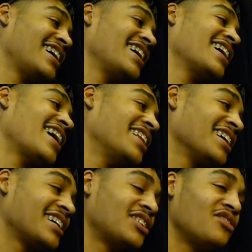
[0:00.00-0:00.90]
Yeah, I
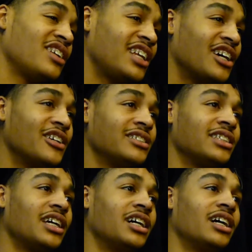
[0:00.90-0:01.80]
look at the videos
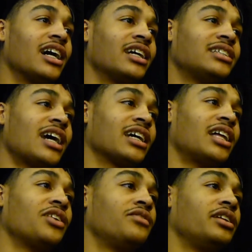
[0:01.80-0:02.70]
and I get tagged a
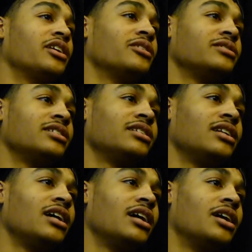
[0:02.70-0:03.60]
lot of videos,
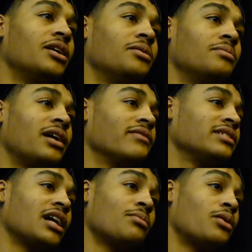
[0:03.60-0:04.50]
and every
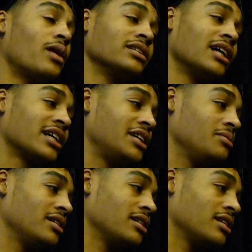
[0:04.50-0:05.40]
time I watch it, I keep
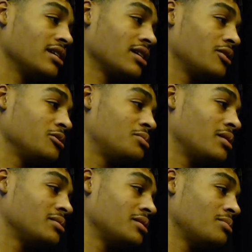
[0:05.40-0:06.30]
getting
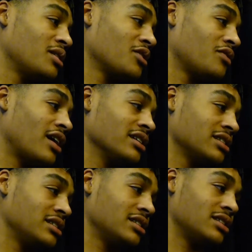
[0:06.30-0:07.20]
goosebumps and butterflies.
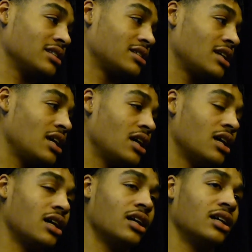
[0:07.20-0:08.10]

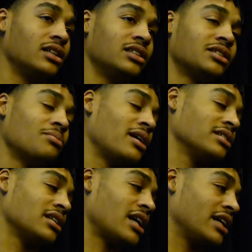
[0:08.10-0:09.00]
It's just
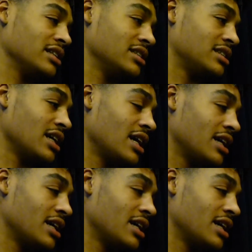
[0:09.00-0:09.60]
amazing that I hit the shot.